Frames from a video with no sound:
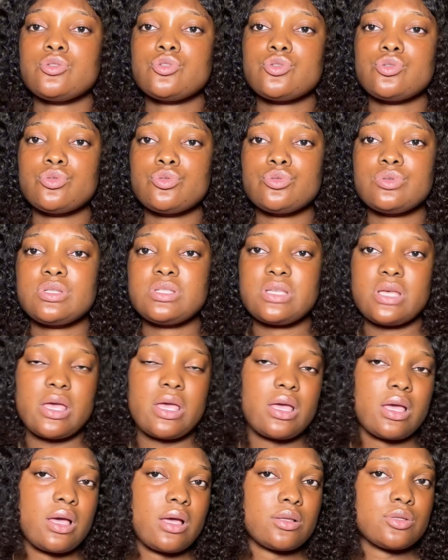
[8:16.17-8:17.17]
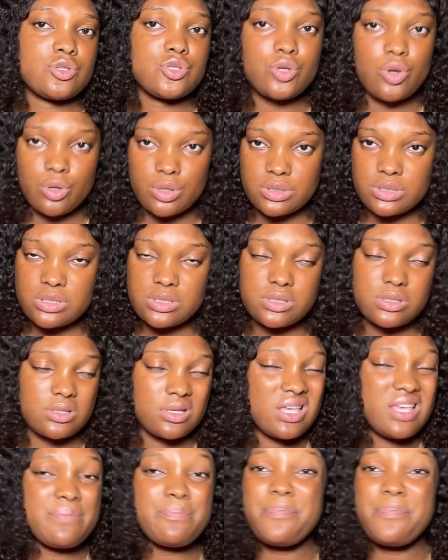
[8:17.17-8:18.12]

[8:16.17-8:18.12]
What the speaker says: to take turns in